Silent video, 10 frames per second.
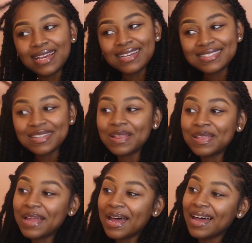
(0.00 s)
it's a
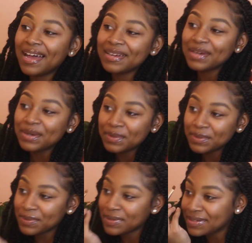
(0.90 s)
lot going on.
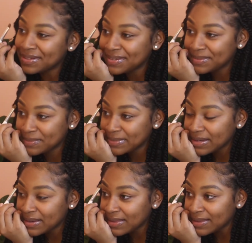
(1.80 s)

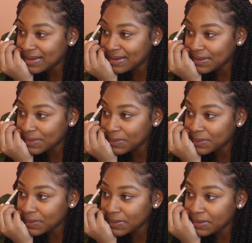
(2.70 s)
A lot going
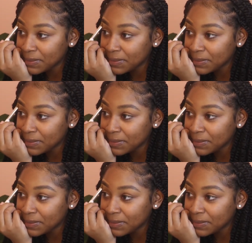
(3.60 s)
on.